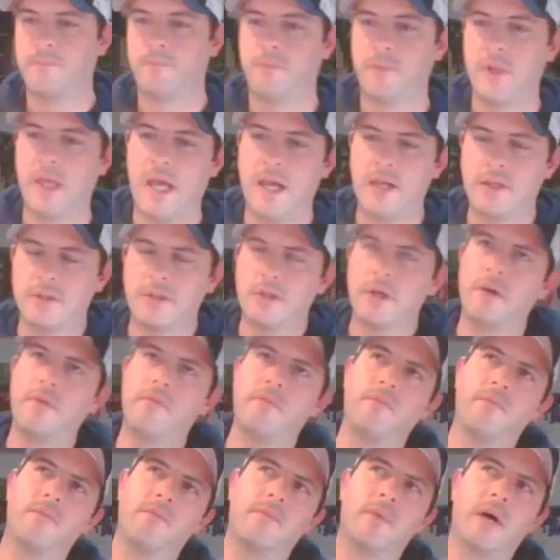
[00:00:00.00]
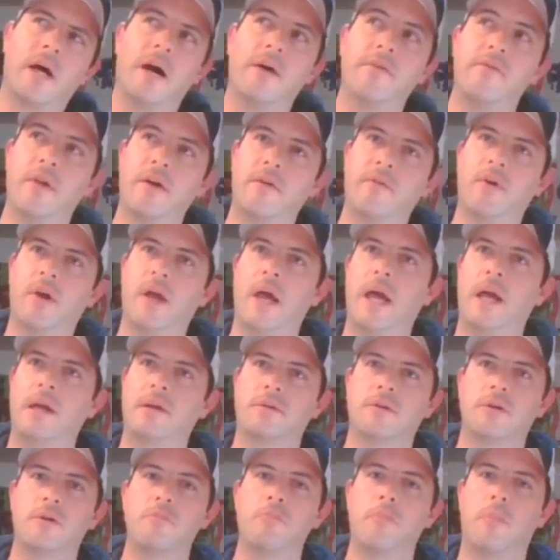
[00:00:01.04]
Actually, I've never
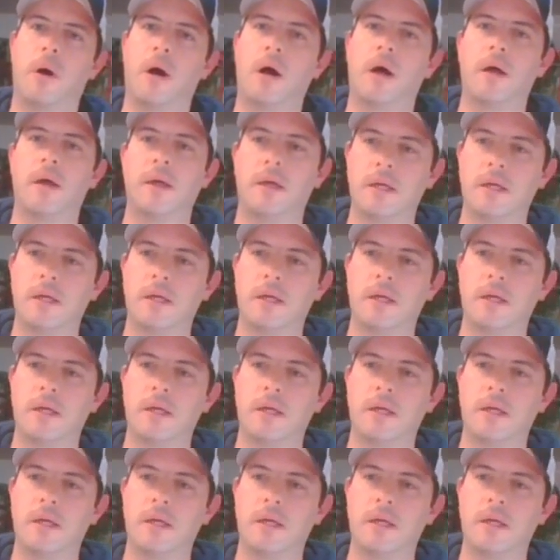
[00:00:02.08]
actually bought